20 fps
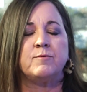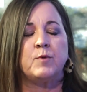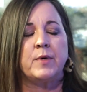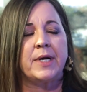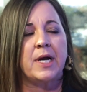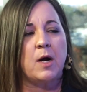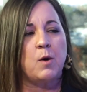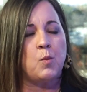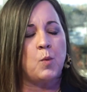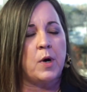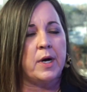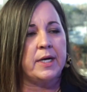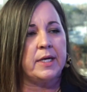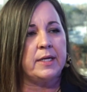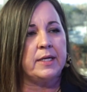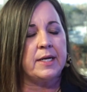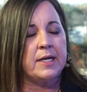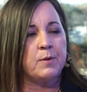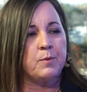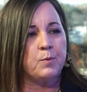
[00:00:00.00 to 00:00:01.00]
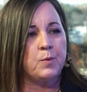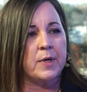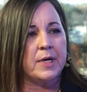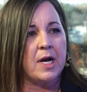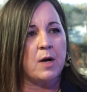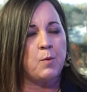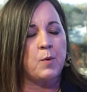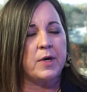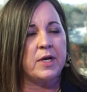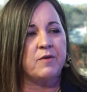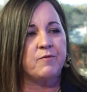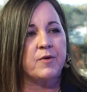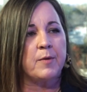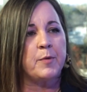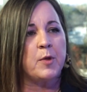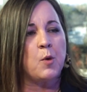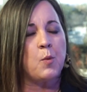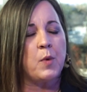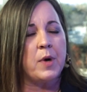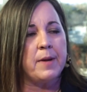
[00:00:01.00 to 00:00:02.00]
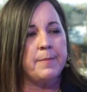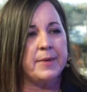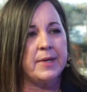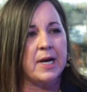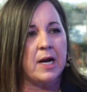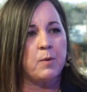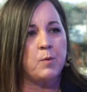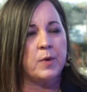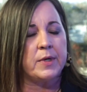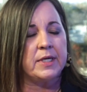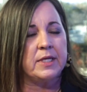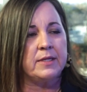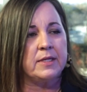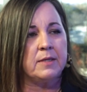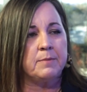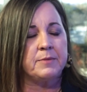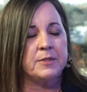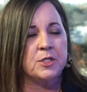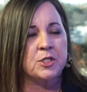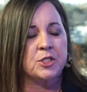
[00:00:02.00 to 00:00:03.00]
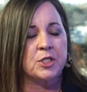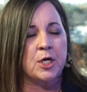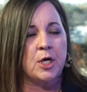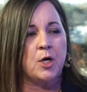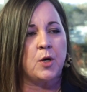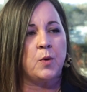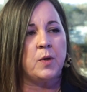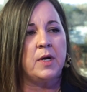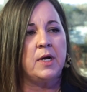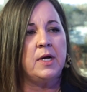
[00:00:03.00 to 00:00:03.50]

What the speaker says: what I wanted and what I wanted from the women. I wanted them to show